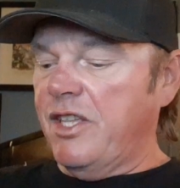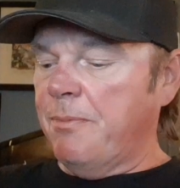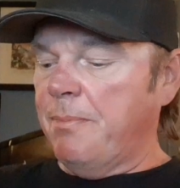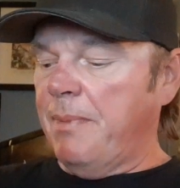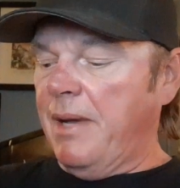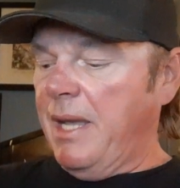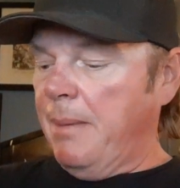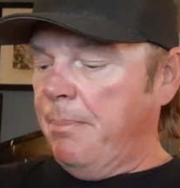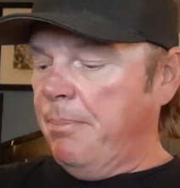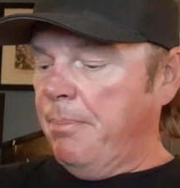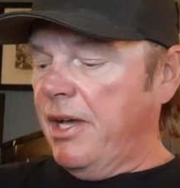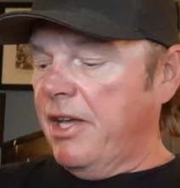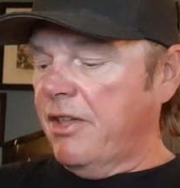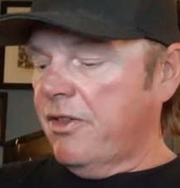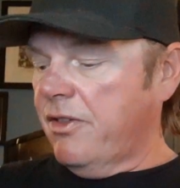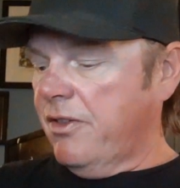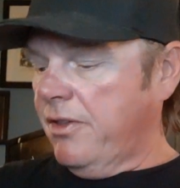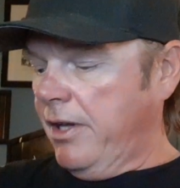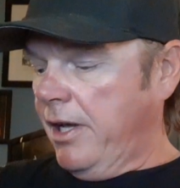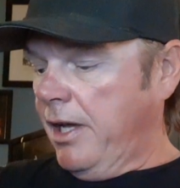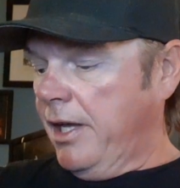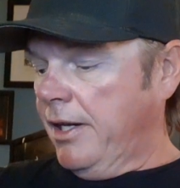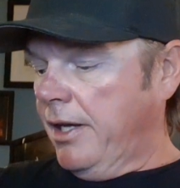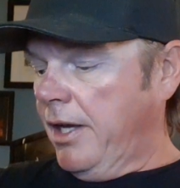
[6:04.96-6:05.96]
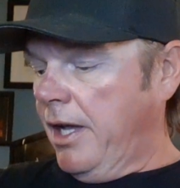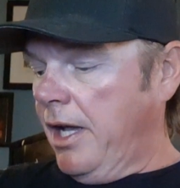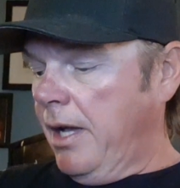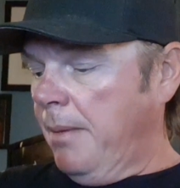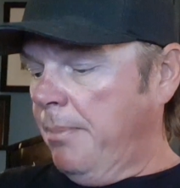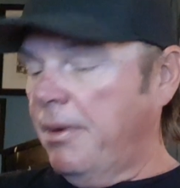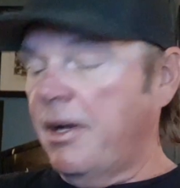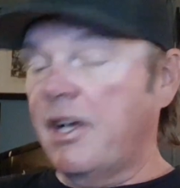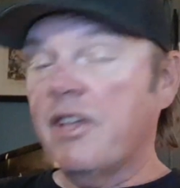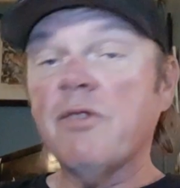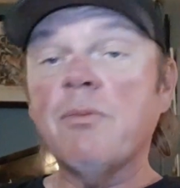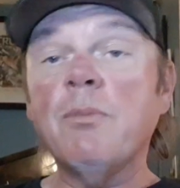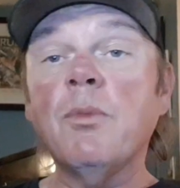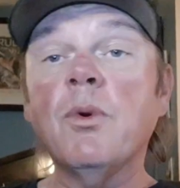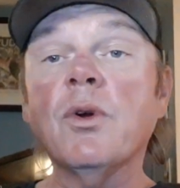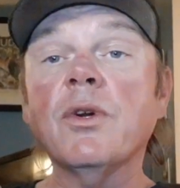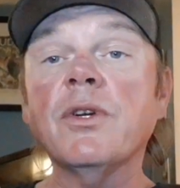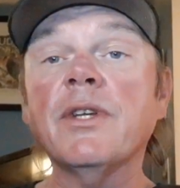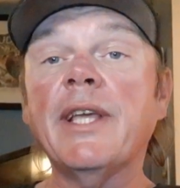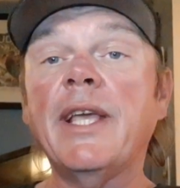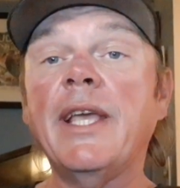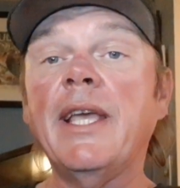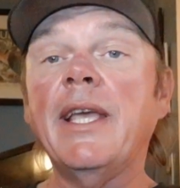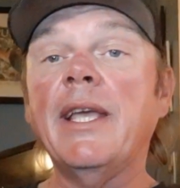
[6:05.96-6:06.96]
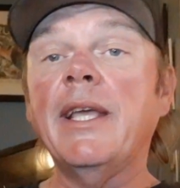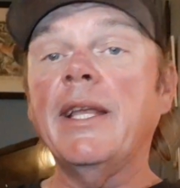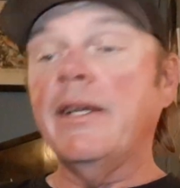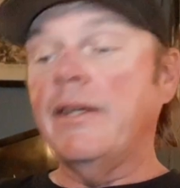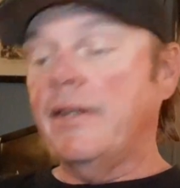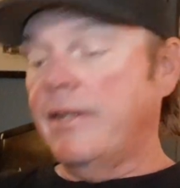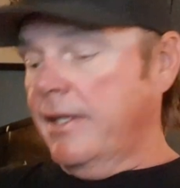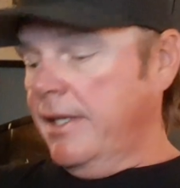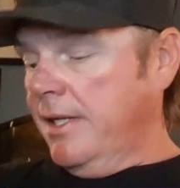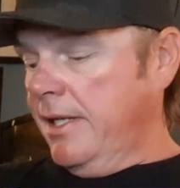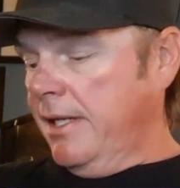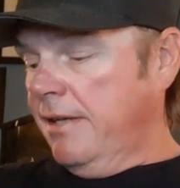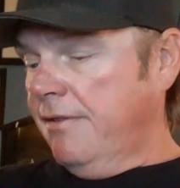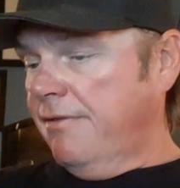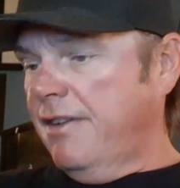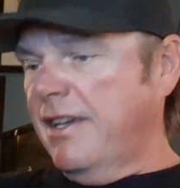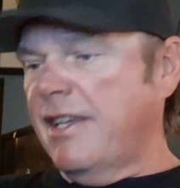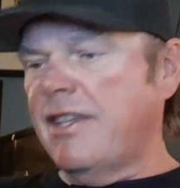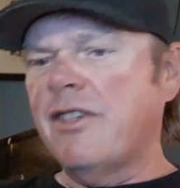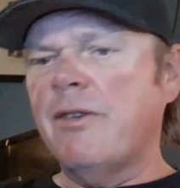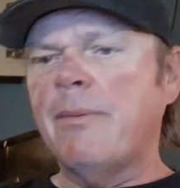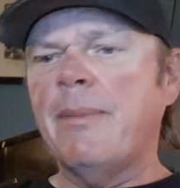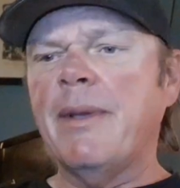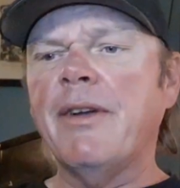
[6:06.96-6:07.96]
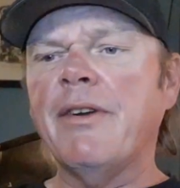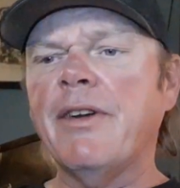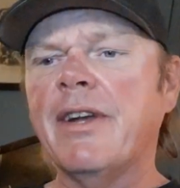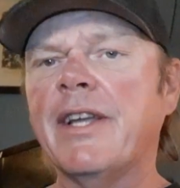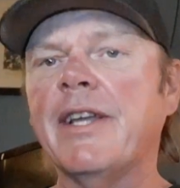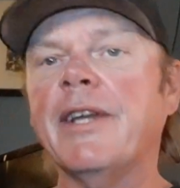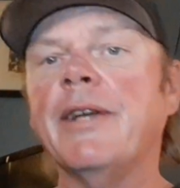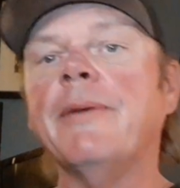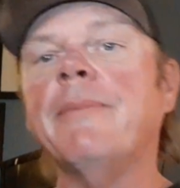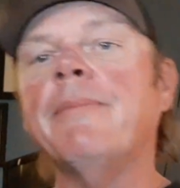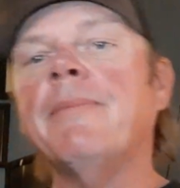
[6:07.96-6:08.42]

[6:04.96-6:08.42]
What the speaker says: by Pussmort and Vice America.